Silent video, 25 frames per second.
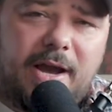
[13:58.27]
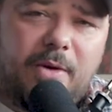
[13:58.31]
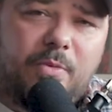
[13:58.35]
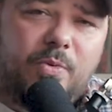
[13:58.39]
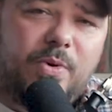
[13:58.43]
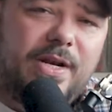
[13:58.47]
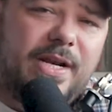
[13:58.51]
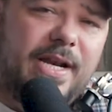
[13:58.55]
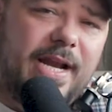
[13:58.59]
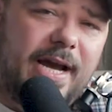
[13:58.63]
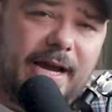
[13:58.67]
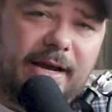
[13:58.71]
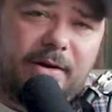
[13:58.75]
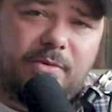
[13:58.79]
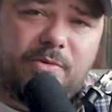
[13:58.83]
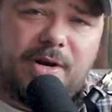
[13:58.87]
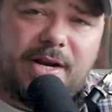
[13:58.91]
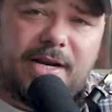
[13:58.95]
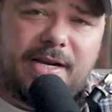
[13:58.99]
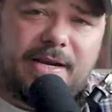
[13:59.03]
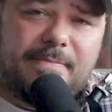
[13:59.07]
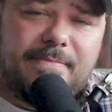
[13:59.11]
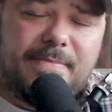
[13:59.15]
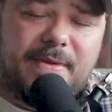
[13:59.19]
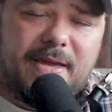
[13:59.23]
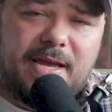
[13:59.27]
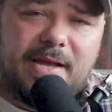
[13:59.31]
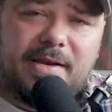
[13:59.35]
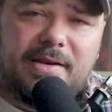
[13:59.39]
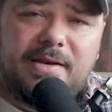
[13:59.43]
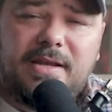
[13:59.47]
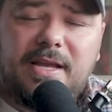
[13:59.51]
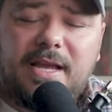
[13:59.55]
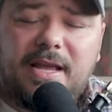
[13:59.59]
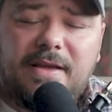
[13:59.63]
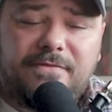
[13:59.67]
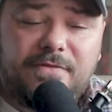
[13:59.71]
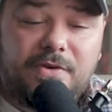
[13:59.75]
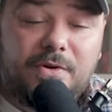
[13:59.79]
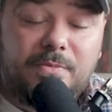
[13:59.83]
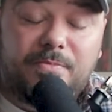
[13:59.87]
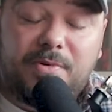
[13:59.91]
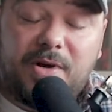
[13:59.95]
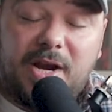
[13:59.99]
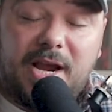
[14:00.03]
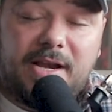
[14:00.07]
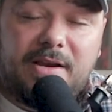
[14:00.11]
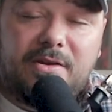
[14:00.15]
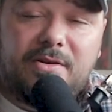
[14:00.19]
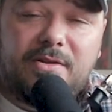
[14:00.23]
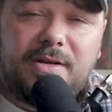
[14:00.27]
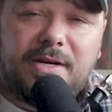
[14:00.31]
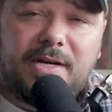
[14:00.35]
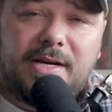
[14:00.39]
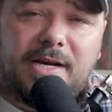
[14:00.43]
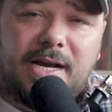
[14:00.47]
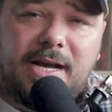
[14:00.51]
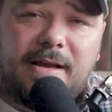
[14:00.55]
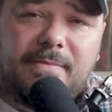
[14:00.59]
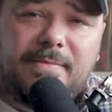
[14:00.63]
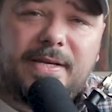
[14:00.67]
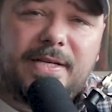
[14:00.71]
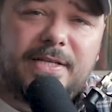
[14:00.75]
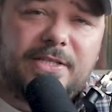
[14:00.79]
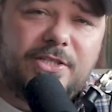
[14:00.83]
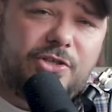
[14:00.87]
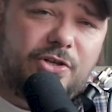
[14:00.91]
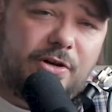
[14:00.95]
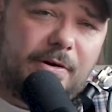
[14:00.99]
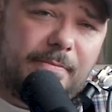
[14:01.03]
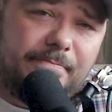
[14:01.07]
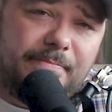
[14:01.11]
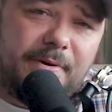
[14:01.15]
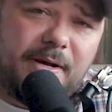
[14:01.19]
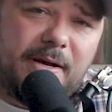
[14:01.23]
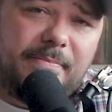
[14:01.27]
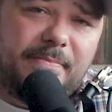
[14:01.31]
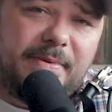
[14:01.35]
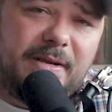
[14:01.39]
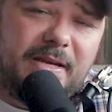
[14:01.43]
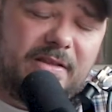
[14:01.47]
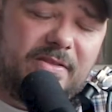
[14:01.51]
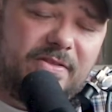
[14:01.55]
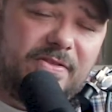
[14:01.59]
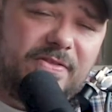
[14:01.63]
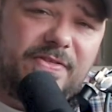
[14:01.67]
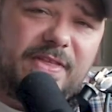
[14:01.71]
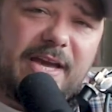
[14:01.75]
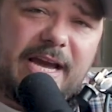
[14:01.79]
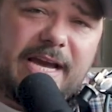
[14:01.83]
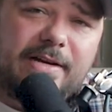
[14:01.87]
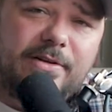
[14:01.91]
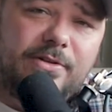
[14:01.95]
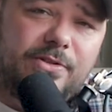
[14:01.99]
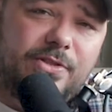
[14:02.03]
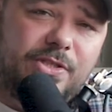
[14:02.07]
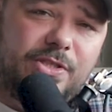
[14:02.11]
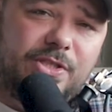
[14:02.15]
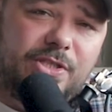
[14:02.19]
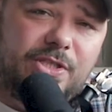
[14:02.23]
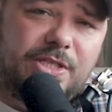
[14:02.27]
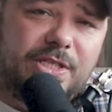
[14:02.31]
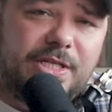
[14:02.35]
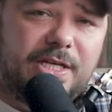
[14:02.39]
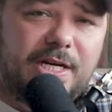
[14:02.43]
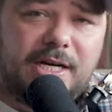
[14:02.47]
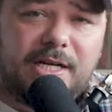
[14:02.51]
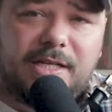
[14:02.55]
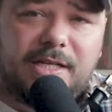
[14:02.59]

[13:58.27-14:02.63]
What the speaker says: I would not recommend, if you're brand new to the hobby, to start pumping thousands of